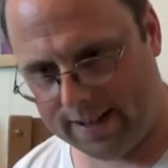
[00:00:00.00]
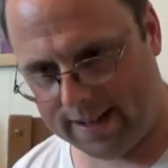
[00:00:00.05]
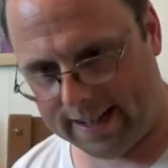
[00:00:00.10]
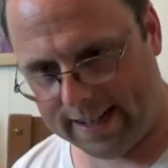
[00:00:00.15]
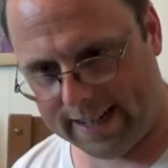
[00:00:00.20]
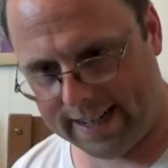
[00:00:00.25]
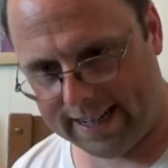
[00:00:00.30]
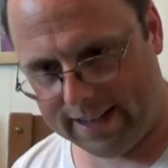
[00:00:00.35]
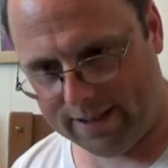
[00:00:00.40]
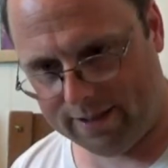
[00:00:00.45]
at
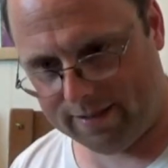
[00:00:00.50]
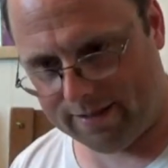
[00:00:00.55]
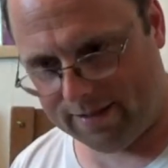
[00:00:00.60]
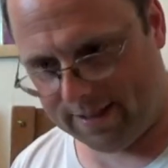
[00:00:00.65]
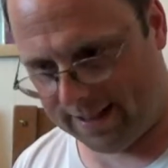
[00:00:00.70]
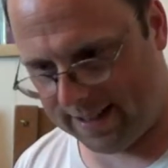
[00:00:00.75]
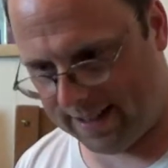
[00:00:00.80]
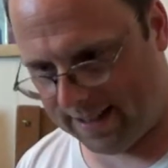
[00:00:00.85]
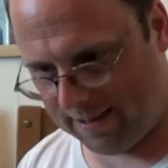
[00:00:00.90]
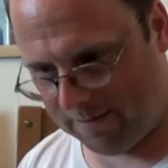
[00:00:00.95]
it, it looks
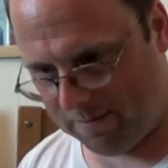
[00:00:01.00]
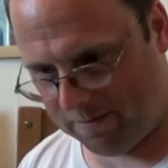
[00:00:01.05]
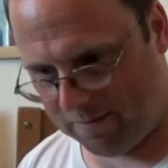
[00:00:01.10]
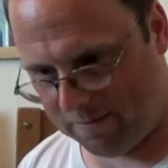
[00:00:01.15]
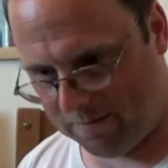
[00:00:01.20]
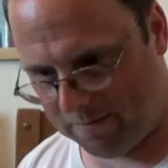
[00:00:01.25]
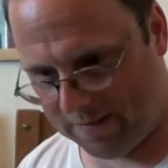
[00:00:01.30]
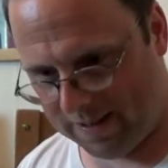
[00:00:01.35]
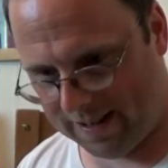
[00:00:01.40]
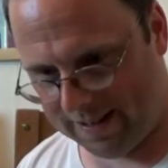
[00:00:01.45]
like
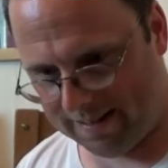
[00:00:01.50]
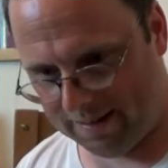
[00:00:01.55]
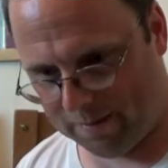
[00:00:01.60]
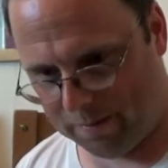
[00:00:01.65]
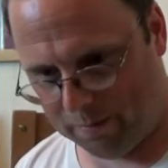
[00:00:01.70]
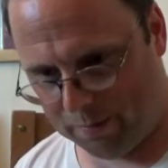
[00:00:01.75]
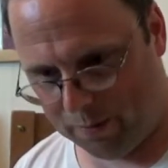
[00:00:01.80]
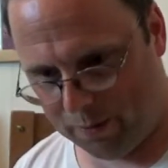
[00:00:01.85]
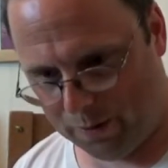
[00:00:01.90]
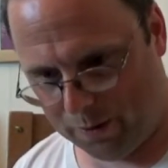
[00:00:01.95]
it's a
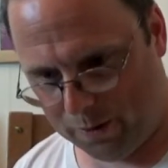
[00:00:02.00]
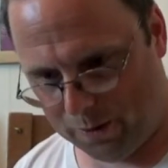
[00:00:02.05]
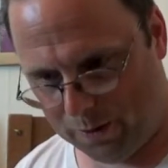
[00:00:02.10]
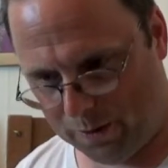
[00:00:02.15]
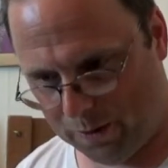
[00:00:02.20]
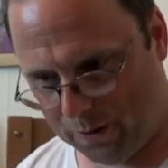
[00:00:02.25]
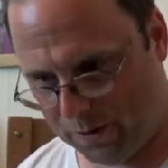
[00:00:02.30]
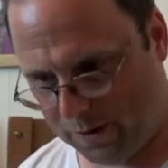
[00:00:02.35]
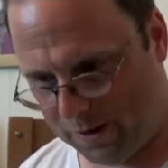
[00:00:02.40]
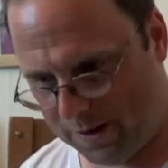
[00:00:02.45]

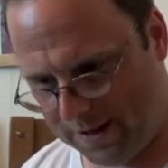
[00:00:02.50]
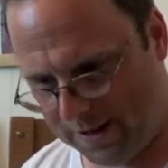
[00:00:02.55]
poor.